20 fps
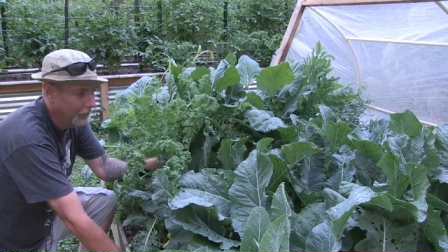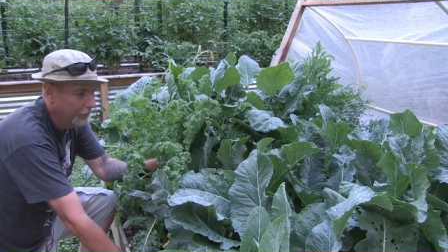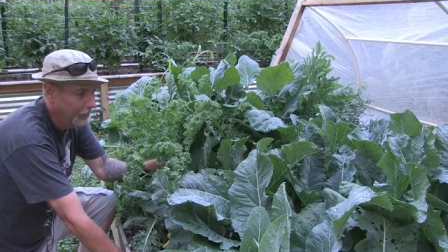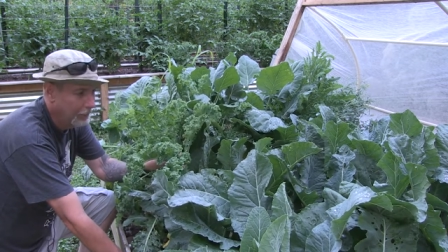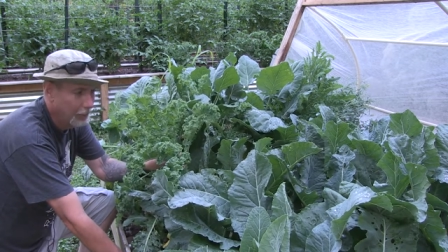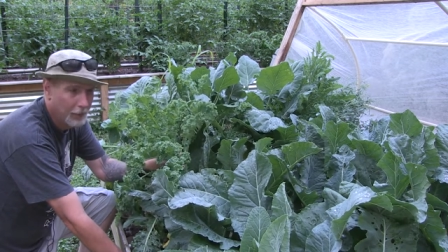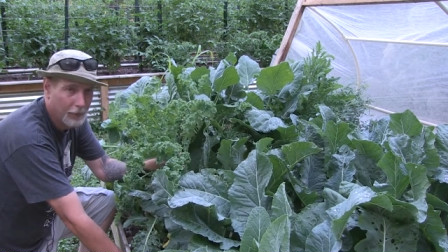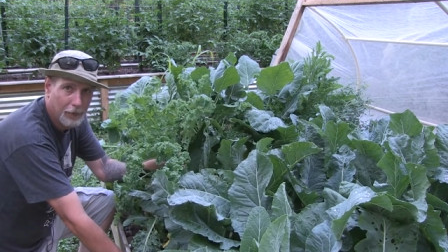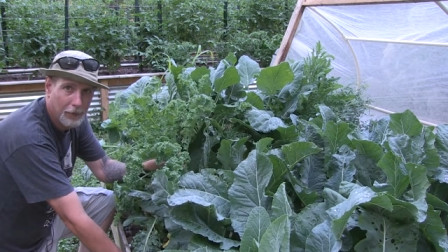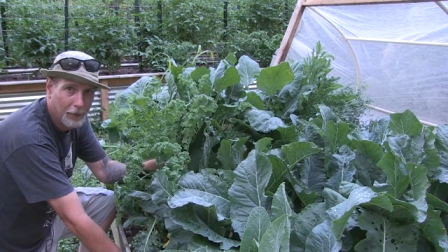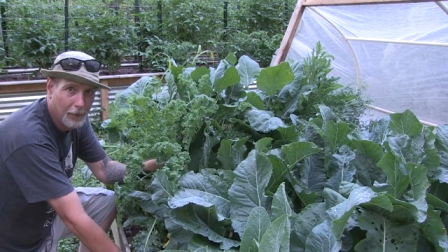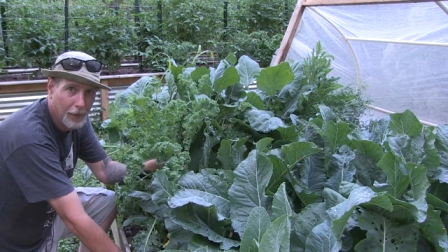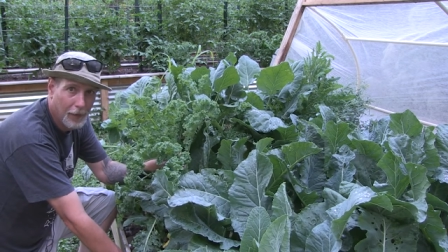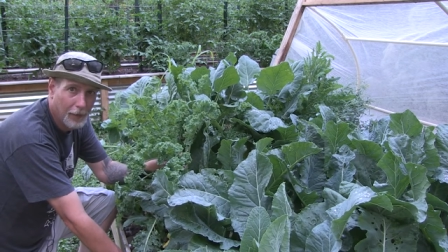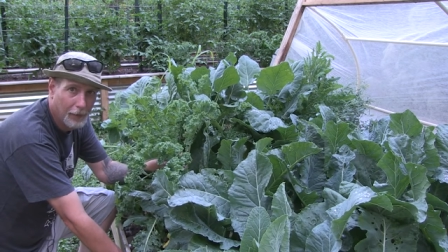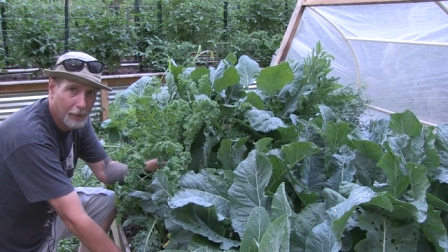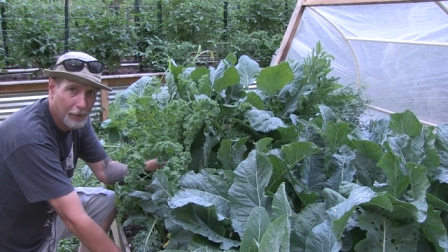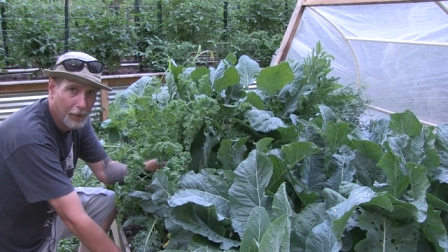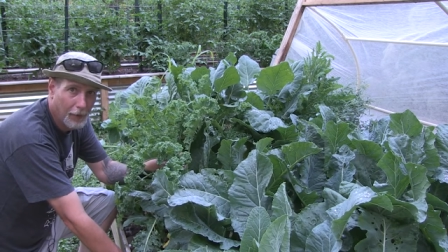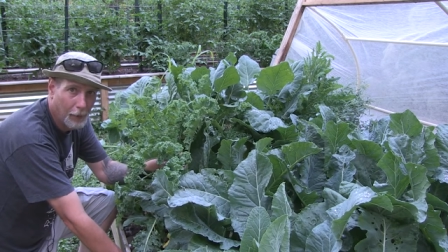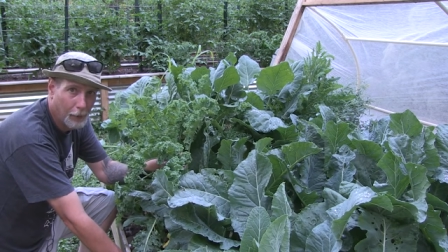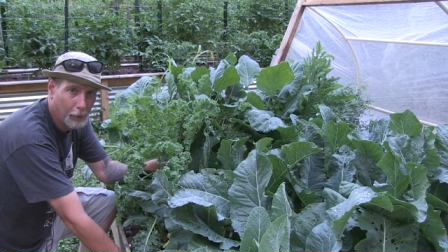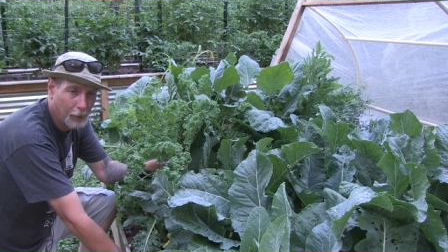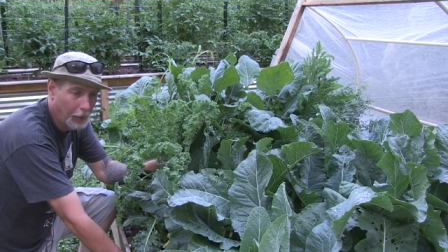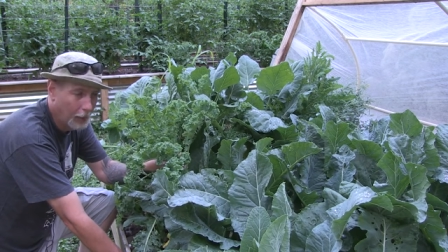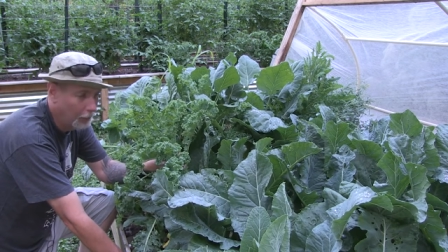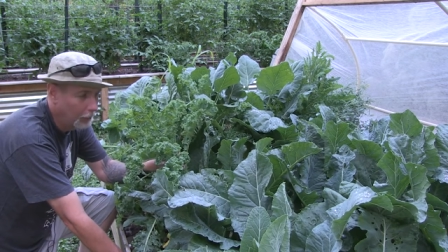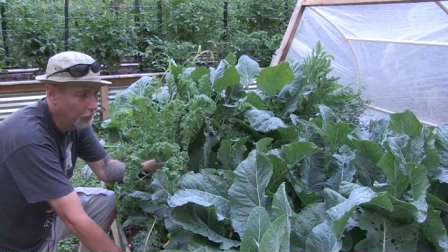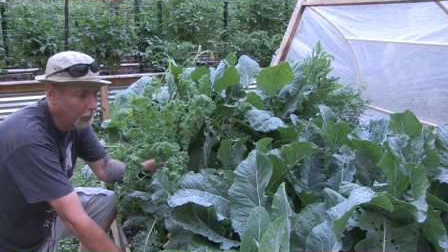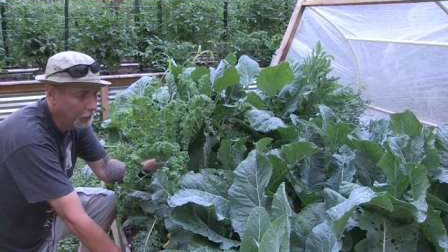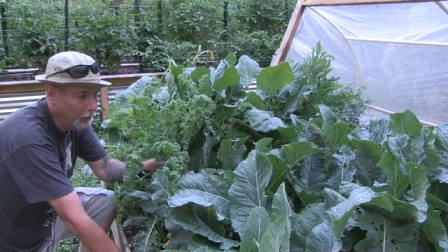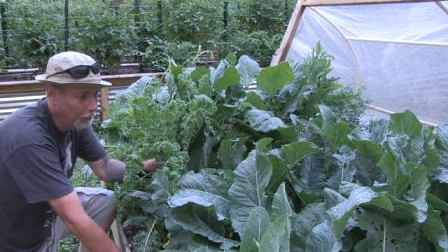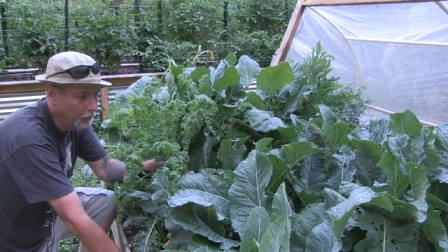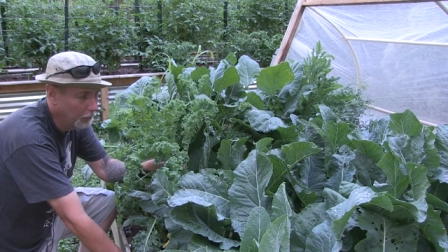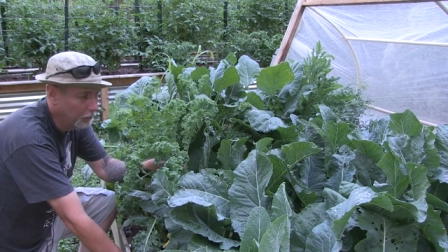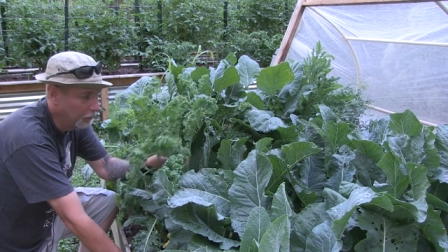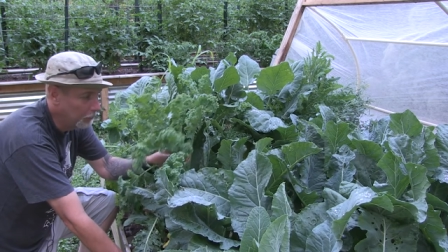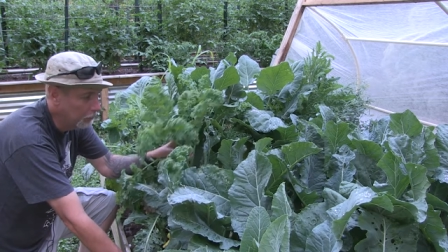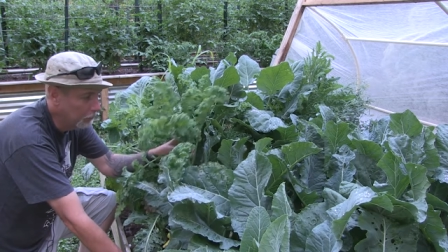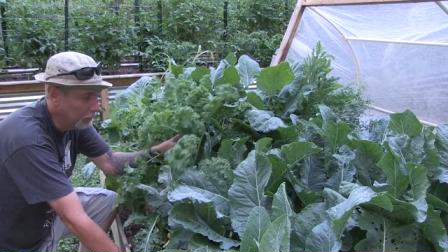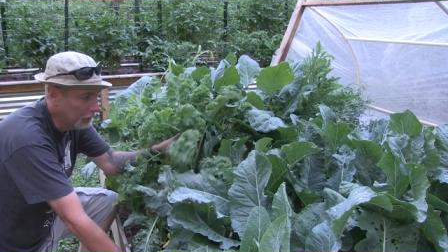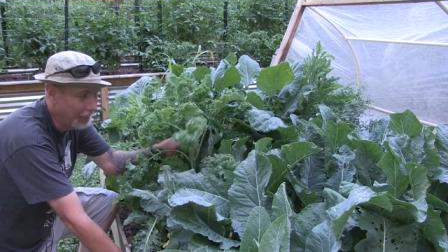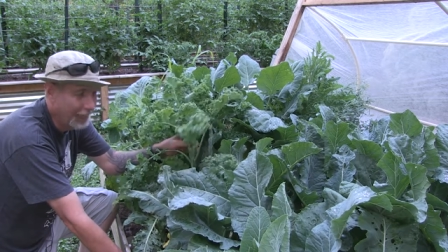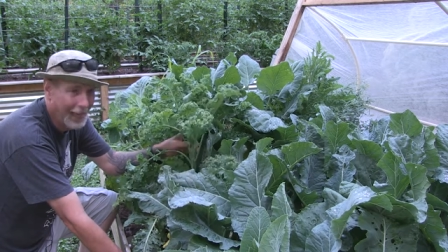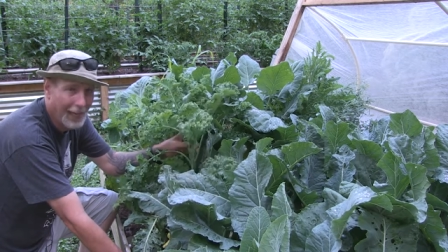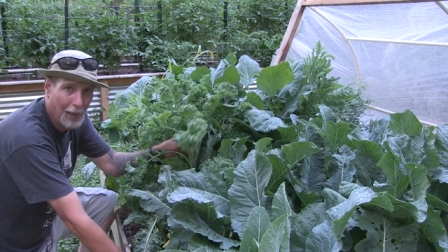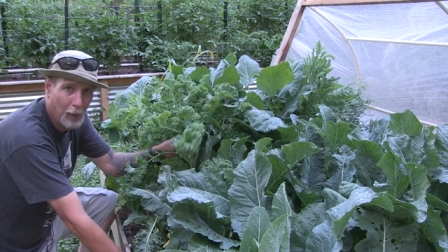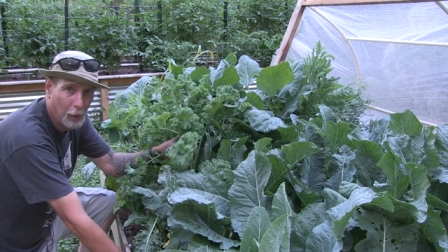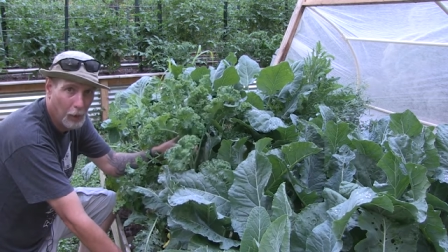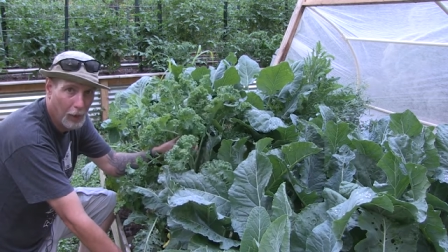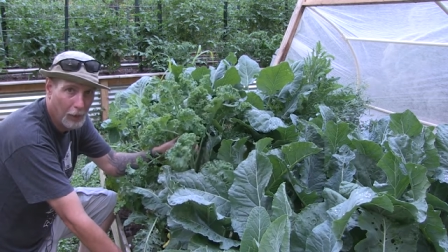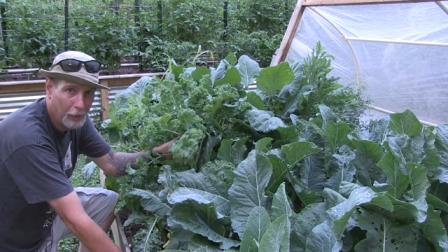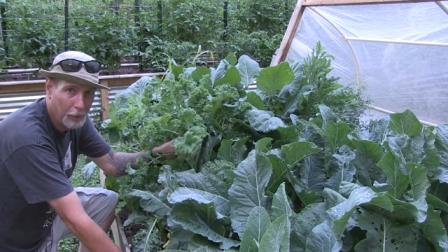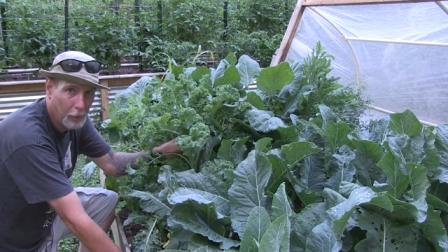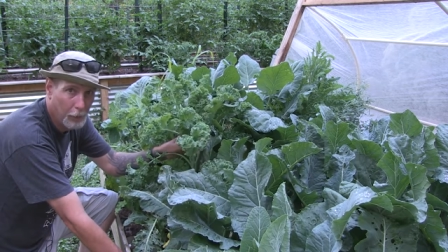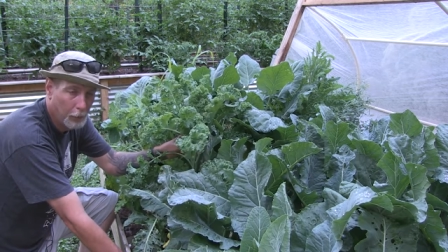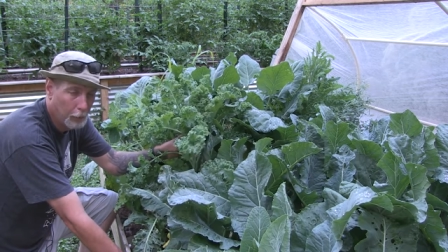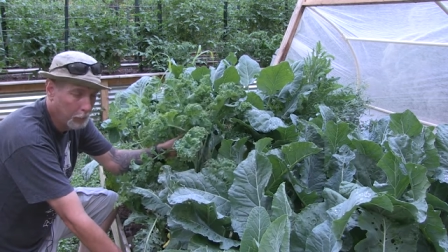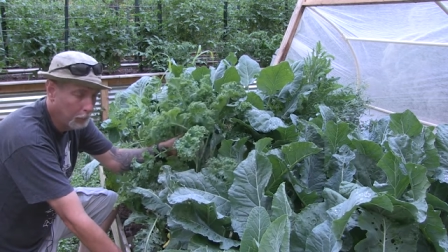this is not cauliflower. This is some kale left over